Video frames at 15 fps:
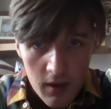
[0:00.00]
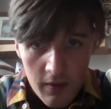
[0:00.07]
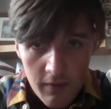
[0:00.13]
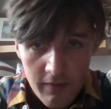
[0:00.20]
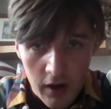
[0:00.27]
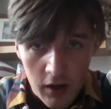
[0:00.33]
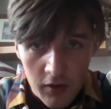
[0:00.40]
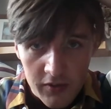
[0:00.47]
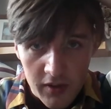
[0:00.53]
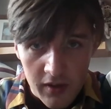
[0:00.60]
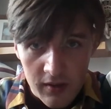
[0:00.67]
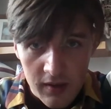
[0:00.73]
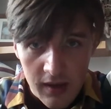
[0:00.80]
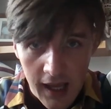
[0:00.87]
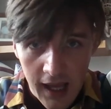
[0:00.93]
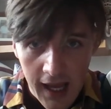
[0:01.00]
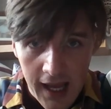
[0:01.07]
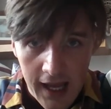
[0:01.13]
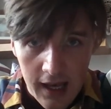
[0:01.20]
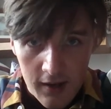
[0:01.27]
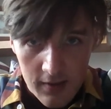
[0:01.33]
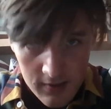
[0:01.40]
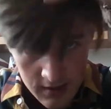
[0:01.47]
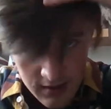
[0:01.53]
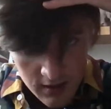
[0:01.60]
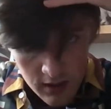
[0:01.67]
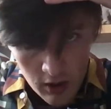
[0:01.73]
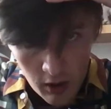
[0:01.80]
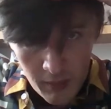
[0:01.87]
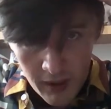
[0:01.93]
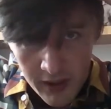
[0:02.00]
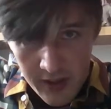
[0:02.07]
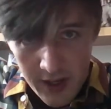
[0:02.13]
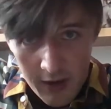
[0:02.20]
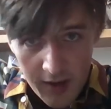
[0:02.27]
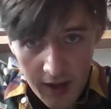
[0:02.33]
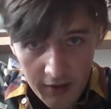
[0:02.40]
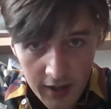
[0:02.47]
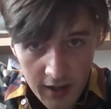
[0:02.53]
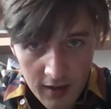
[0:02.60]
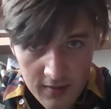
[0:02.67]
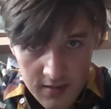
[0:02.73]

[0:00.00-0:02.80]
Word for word: very often here, not my crown area.